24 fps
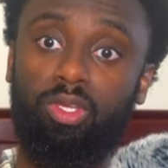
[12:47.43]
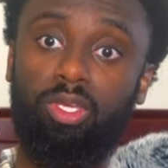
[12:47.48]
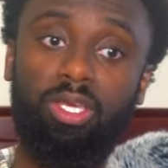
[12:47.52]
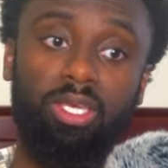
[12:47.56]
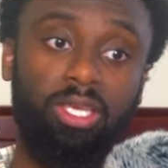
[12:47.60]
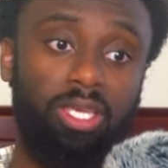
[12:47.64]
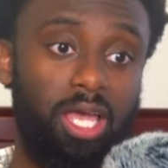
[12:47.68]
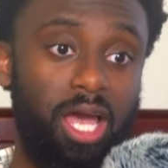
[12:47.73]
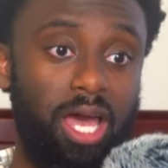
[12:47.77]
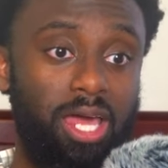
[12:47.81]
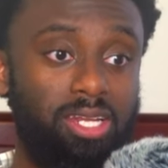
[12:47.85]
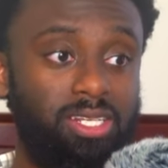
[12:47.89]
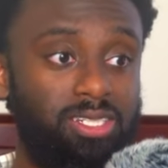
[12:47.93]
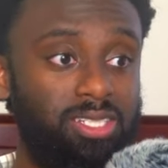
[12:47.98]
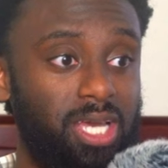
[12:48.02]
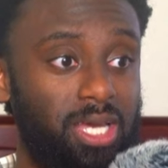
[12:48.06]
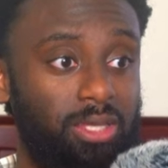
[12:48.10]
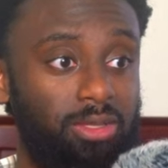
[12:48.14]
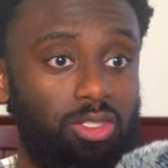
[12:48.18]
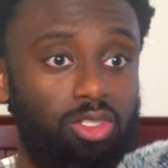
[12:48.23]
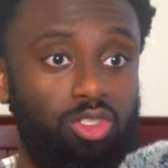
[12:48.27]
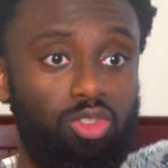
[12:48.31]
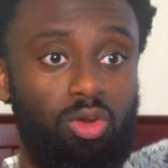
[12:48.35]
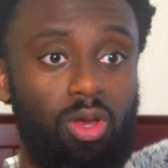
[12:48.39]
Got inside
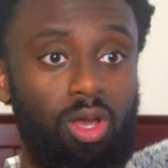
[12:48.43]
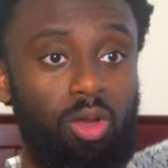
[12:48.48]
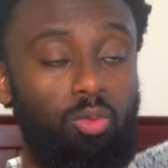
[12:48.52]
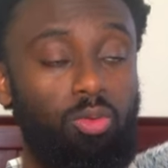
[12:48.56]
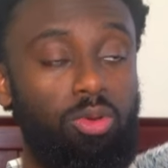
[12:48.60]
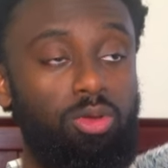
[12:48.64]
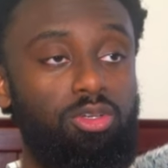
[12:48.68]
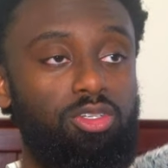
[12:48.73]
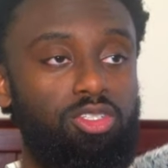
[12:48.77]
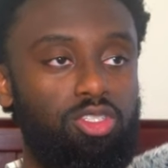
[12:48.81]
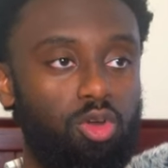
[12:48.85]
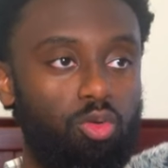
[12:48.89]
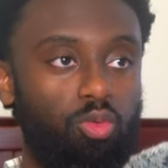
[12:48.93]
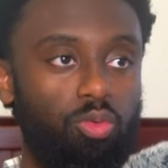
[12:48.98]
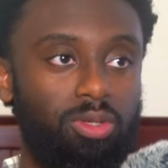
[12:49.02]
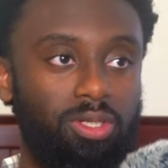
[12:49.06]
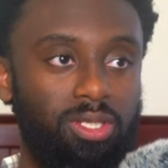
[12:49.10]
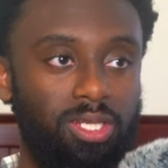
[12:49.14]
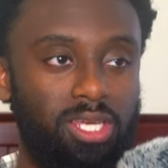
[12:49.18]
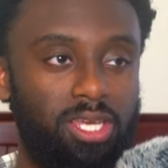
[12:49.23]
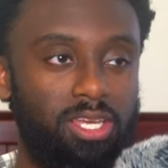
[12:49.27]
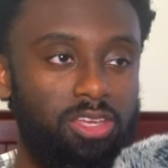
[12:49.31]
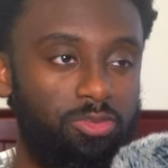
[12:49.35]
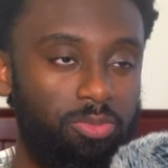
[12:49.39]
the truck. We were so
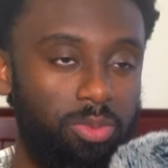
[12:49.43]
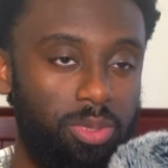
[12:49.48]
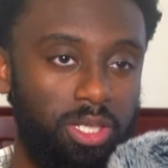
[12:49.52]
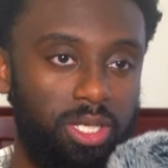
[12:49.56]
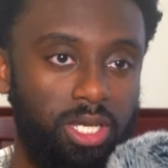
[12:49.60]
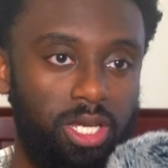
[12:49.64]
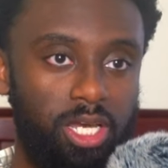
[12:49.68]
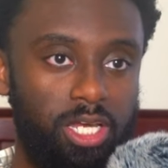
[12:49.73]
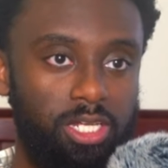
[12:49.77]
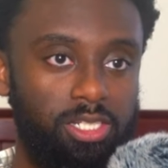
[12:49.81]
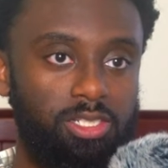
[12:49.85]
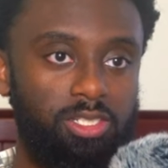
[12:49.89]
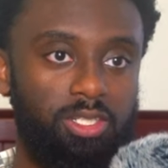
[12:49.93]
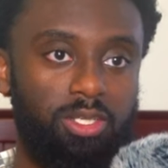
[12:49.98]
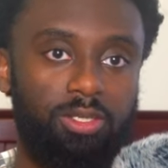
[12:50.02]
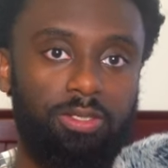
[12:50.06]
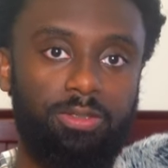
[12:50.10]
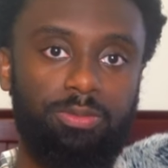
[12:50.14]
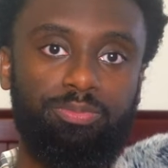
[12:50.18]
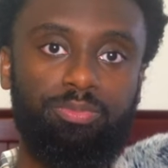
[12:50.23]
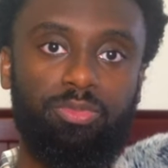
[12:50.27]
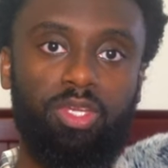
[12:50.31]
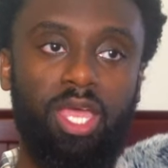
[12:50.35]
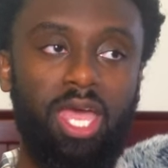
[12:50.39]
relieved because
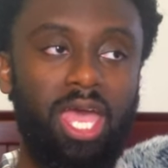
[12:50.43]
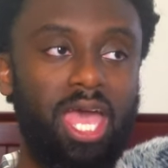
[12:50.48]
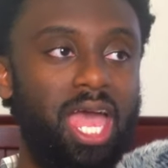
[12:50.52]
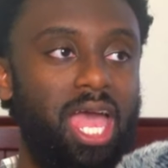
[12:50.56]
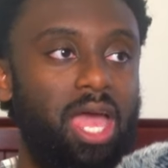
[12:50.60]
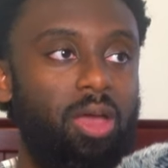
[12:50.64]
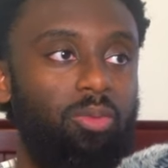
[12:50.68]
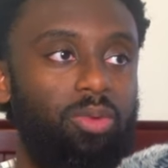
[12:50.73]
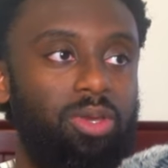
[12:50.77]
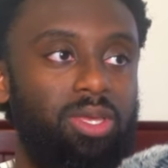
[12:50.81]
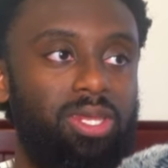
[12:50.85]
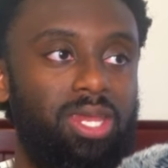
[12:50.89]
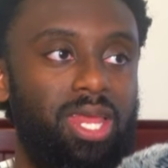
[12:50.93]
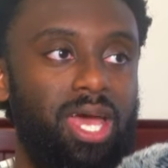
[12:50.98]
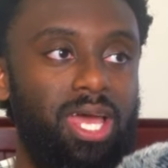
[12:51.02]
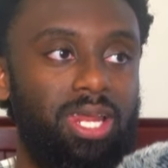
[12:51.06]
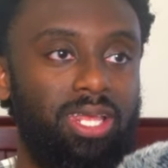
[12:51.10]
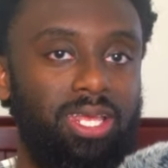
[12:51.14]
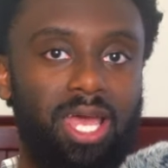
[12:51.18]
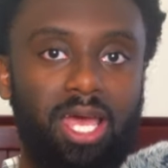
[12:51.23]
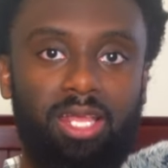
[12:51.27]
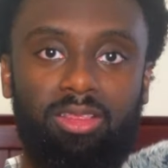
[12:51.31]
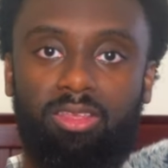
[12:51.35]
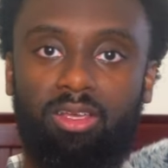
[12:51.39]
had we
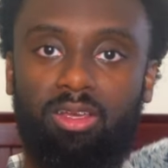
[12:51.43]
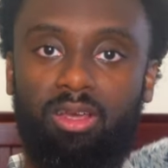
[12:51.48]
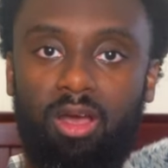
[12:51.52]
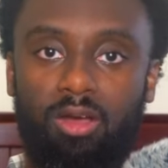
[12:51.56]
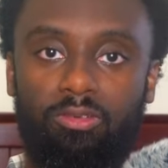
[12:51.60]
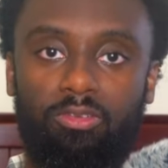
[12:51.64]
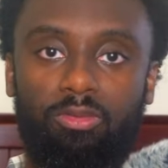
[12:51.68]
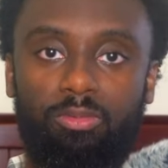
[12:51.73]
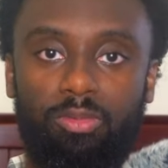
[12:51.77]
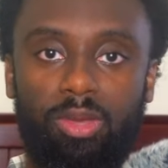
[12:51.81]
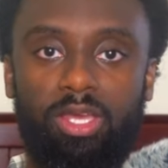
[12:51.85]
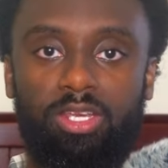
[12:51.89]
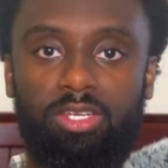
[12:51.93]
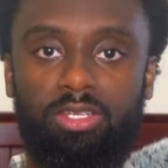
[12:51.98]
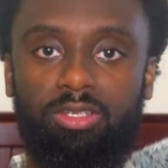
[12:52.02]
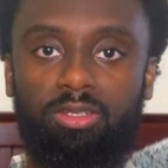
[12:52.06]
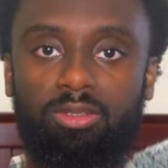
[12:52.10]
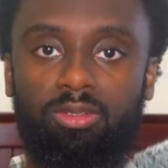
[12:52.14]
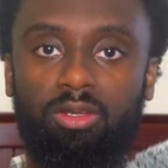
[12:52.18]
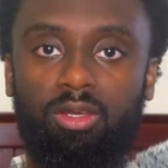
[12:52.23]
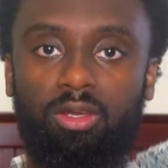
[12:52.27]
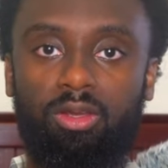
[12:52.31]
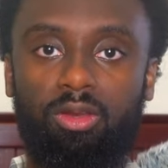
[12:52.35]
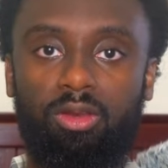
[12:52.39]
not got the
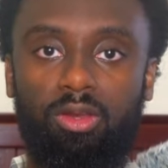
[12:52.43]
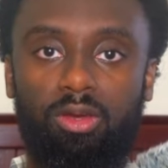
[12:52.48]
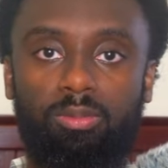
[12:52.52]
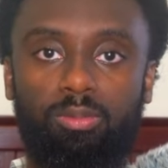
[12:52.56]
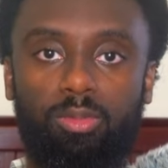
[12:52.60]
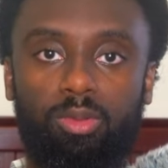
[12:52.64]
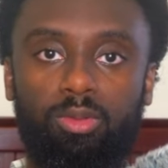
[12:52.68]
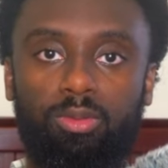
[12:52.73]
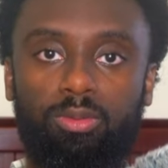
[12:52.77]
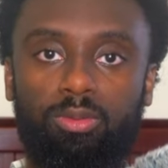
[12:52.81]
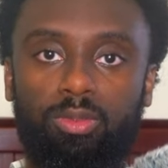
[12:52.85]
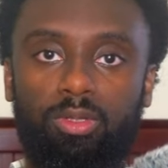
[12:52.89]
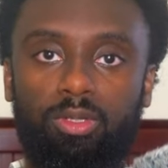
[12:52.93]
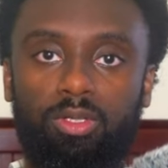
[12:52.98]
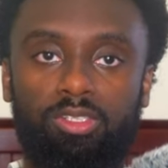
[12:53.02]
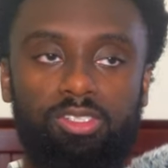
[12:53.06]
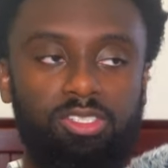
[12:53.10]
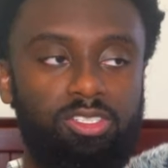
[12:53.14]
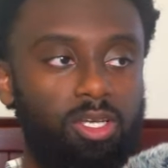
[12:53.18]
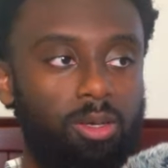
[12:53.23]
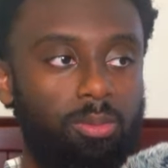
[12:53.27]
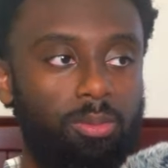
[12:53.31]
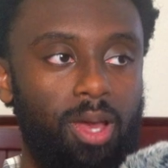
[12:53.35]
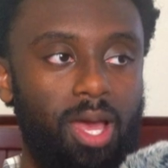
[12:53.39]
confirmation number
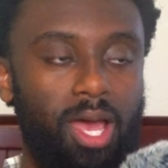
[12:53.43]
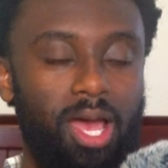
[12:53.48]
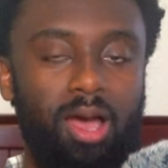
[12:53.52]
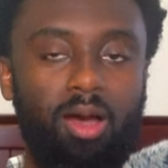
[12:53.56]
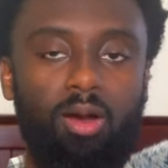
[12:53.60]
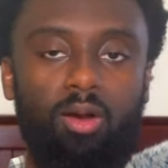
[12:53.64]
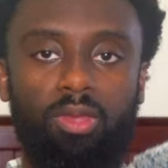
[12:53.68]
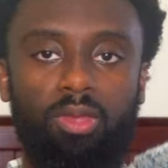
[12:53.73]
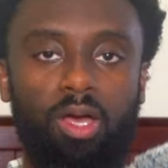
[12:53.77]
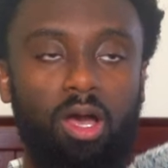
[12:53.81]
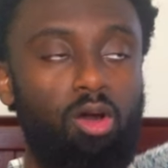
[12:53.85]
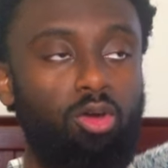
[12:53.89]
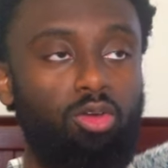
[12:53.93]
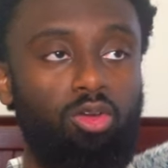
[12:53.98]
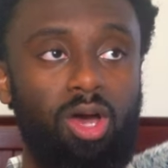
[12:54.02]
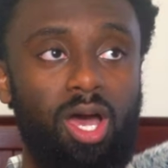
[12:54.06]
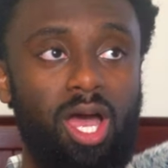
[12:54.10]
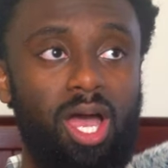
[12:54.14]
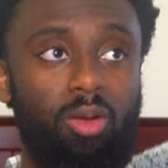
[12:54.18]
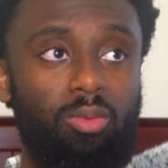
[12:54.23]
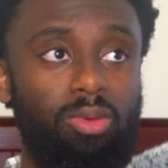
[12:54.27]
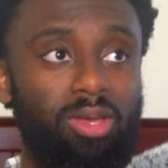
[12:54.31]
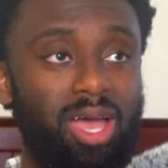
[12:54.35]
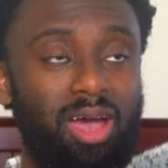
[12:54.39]
somehow, I don't know
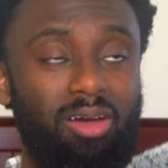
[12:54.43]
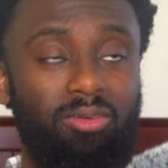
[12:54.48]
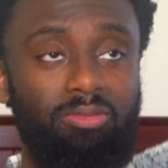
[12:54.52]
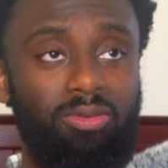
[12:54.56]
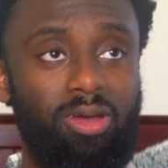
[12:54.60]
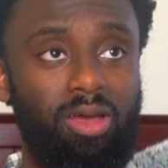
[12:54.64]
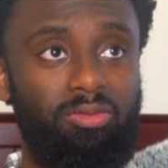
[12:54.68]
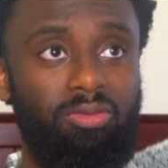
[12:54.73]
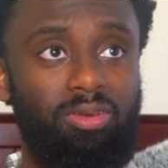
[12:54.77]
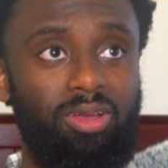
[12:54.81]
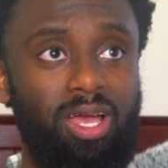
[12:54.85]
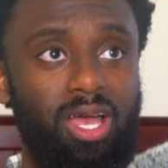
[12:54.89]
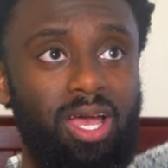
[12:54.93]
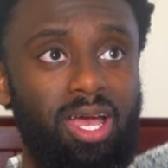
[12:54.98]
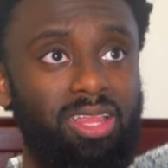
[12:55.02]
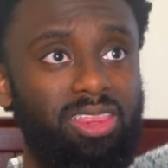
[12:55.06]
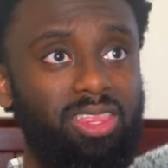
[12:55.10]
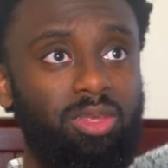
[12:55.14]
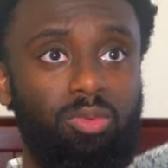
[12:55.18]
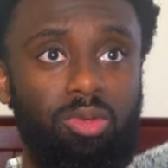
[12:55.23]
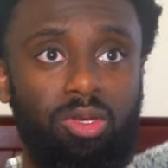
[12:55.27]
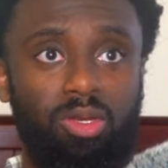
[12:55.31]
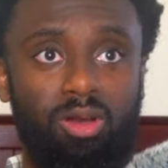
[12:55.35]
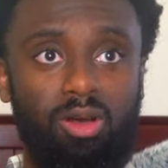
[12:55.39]
how I forgot. I
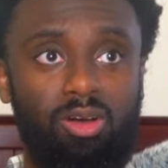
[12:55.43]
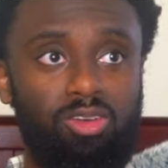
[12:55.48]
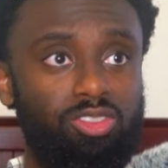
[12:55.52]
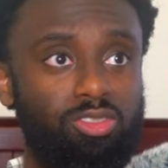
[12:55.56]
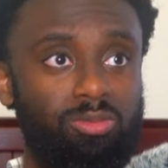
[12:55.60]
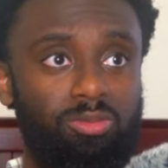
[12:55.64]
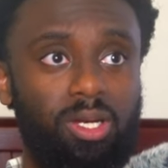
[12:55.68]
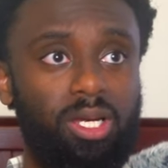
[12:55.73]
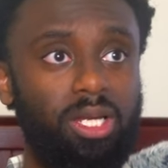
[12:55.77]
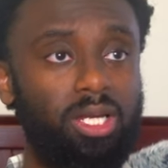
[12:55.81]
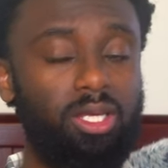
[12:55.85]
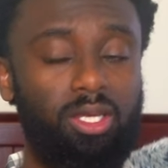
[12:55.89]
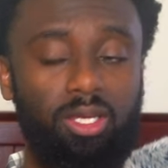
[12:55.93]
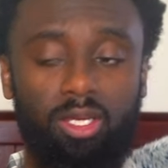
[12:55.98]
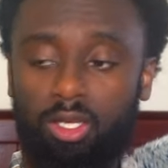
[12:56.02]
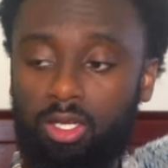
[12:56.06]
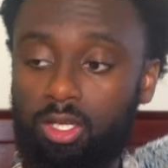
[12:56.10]
think we called somebody.